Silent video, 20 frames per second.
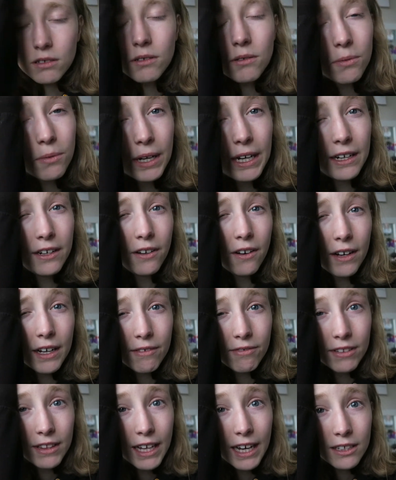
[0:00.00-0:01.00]
when not
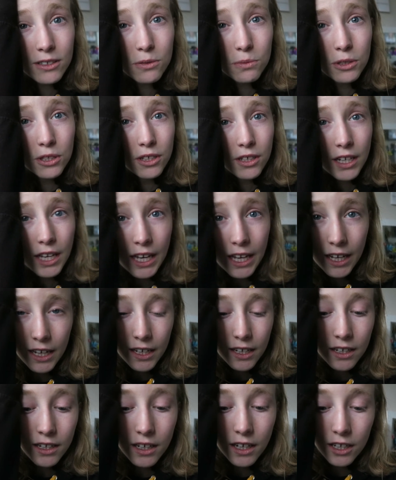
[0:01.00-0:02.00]
even that's
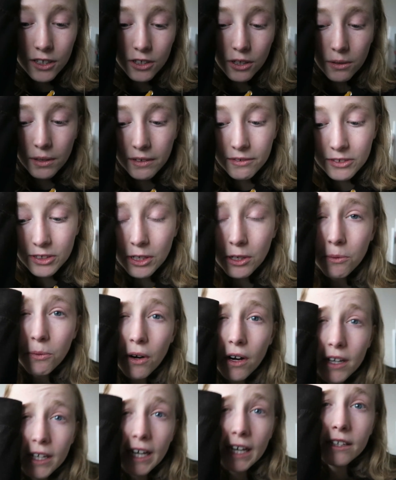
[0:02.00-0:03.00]
working, I don't even know
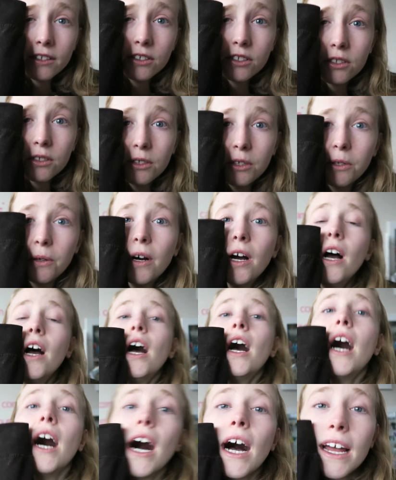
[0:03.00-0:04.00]
what I can do,
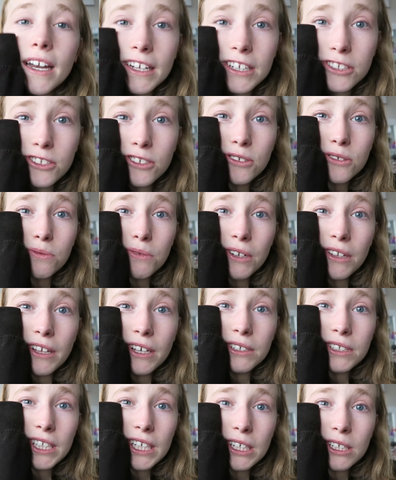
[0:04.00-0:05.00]
and it's just one of
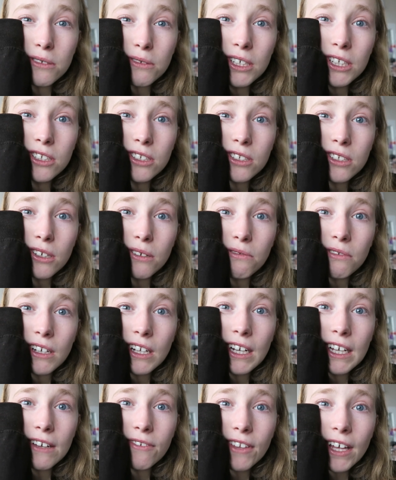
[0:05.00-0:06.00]
those things where you just don't want
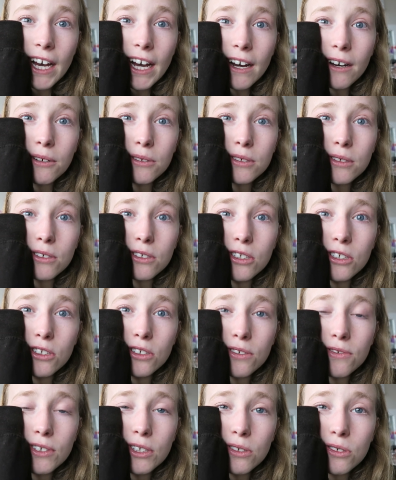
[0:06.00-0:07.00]
to leave the house because you
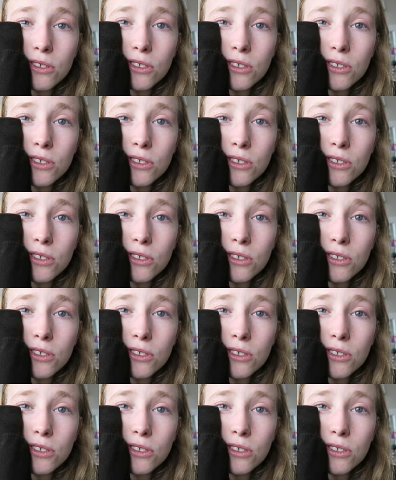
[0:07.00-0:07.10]
just feel